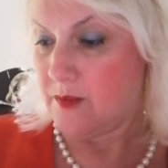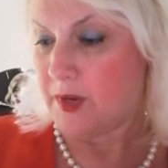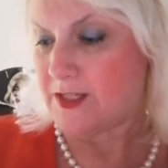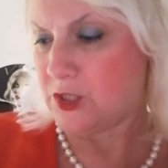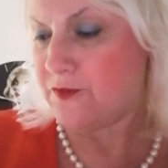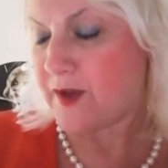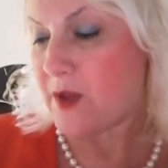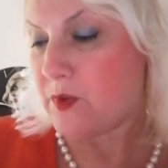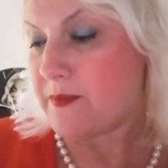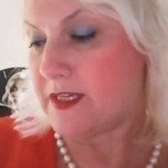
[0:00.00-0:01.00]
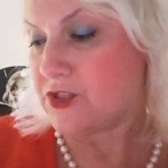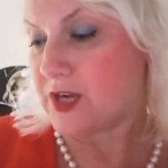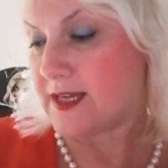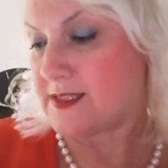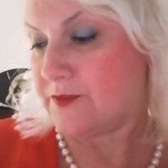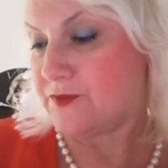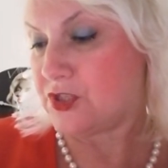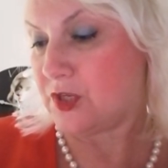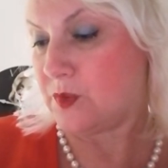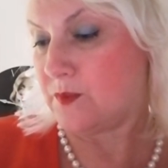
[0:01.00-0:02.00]
But I do find women attractive
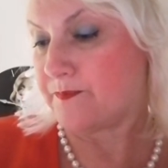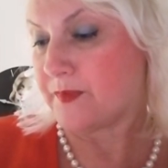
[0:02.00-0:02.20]
too.